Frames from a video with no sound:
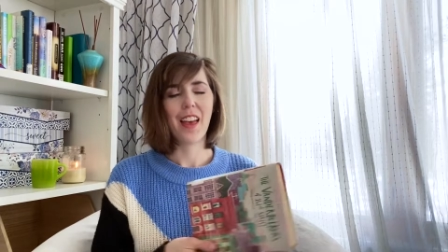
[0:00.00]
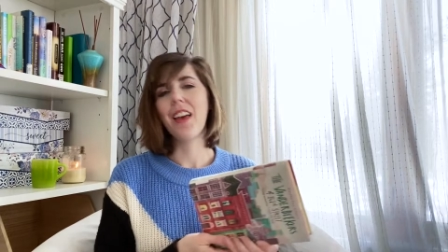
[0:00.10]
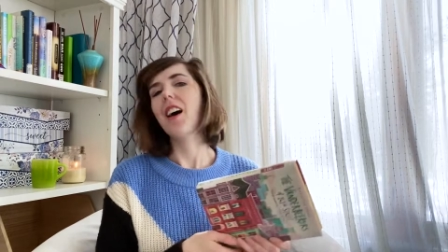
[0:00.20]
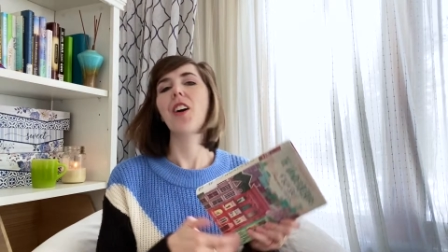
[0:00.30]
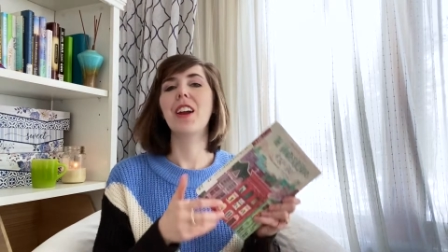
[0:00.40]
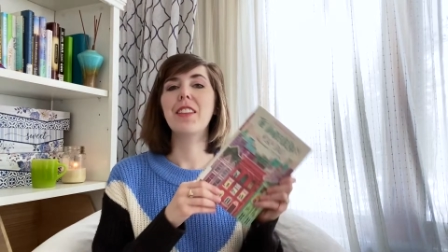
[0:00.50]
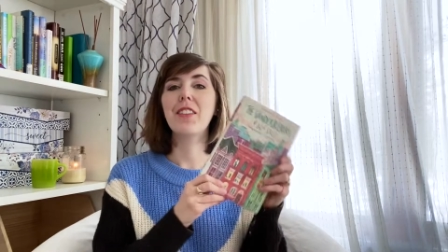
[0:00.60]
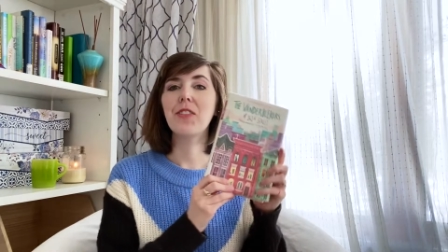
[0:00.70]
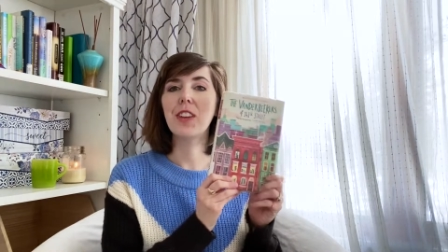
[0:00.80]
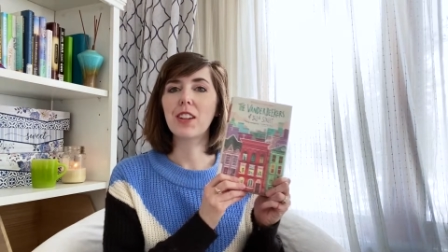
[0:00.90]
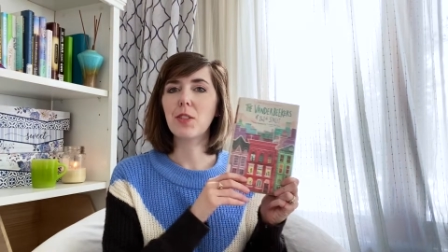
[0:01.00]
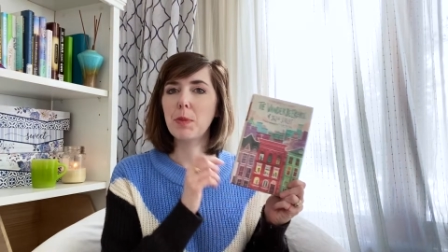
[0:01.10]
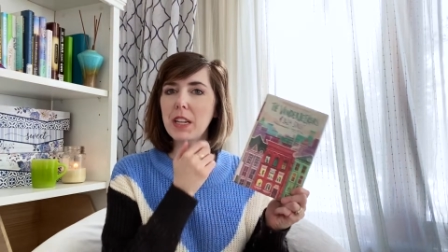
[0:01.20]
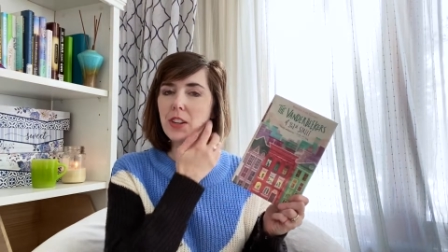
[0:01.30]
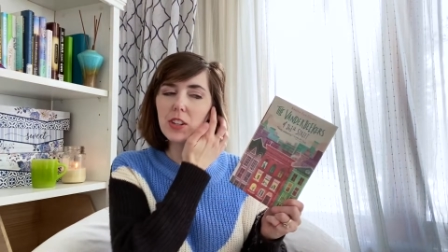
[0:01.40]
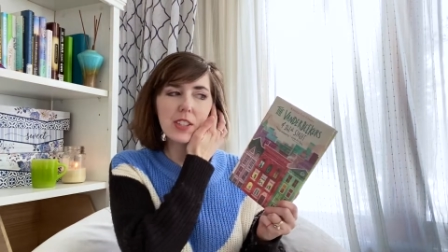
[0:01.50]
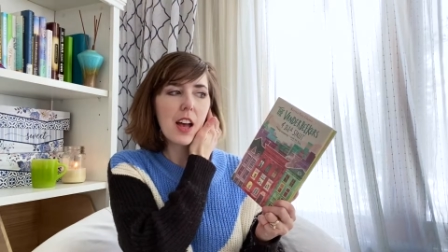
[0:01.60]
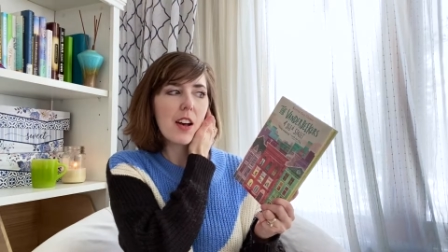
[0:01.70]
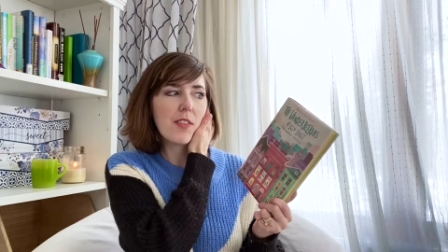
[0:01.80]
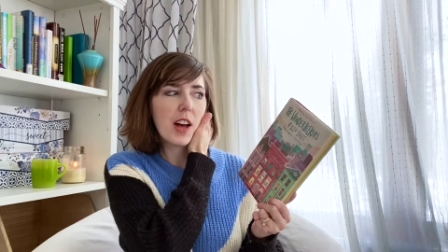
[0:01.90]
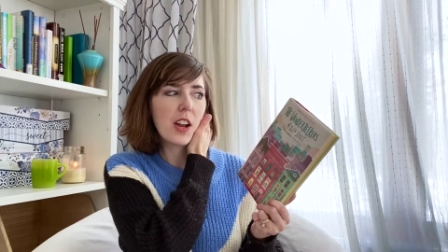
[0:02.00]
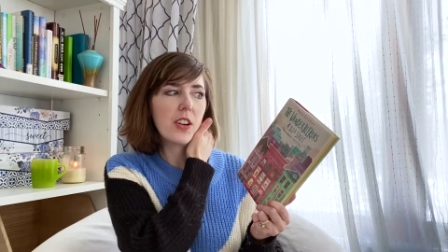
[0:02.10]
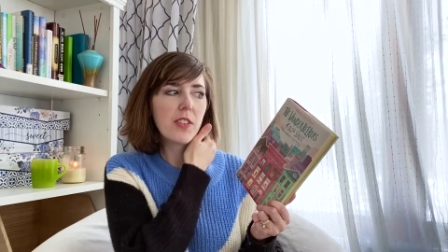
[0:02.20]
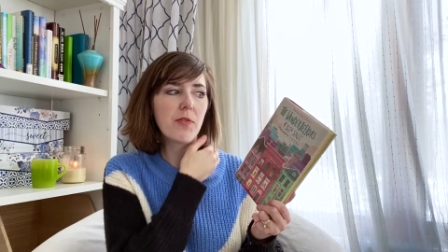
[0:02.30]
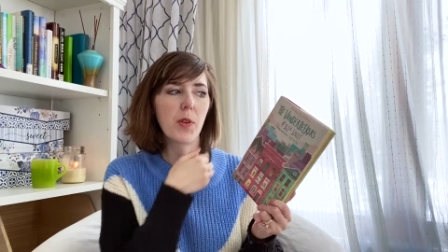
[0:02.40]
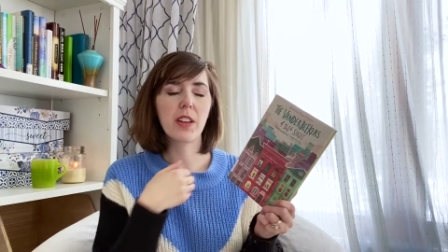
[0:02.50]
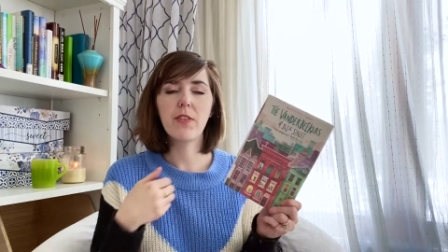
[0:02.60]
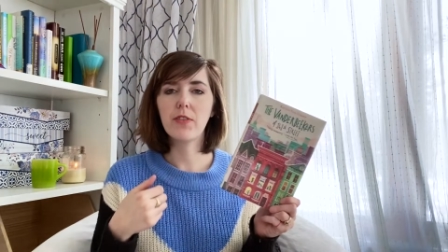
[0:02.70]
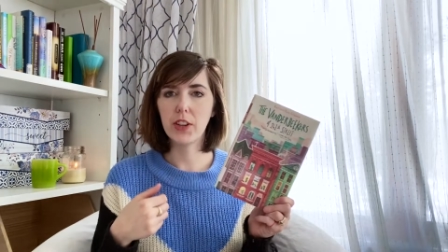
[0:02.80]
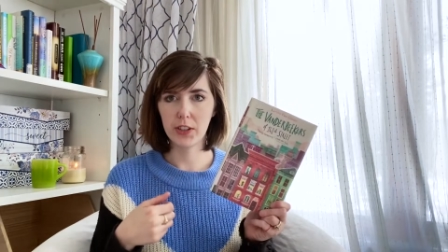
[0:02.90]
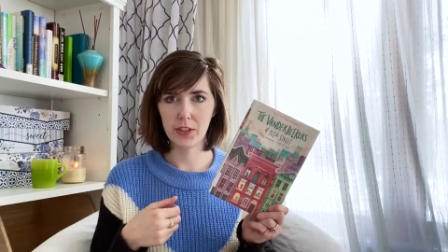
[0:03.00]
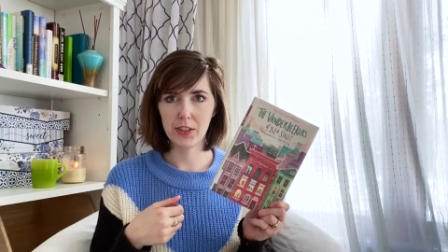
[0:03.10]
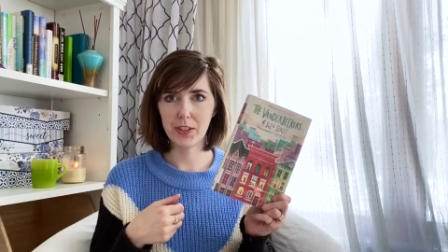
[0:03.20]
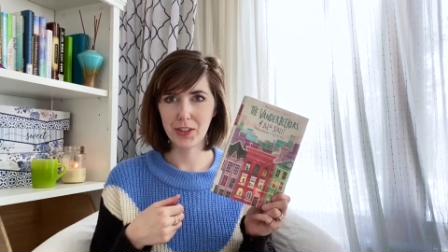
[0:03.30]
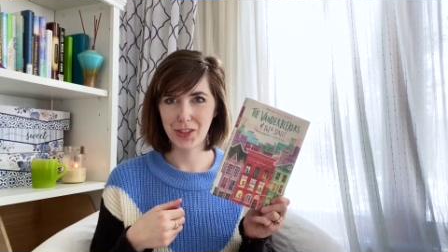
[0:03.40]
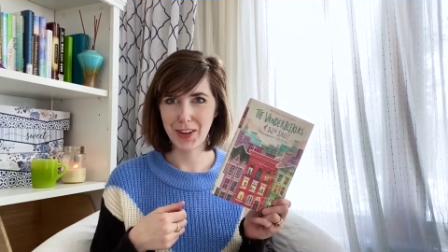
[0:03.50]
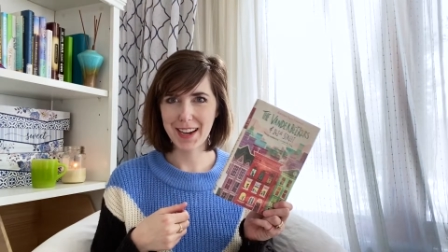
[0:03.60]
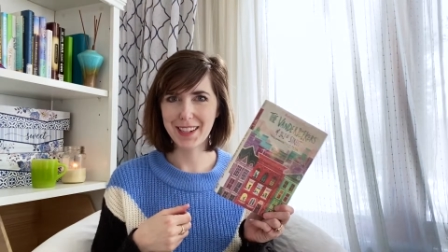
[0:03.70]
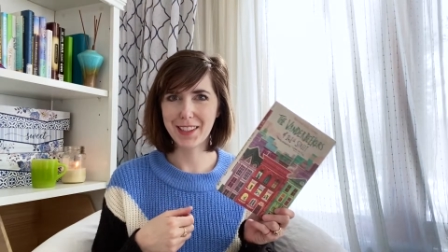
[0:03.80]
All right, and then the Vanderbeekers of 141st Street.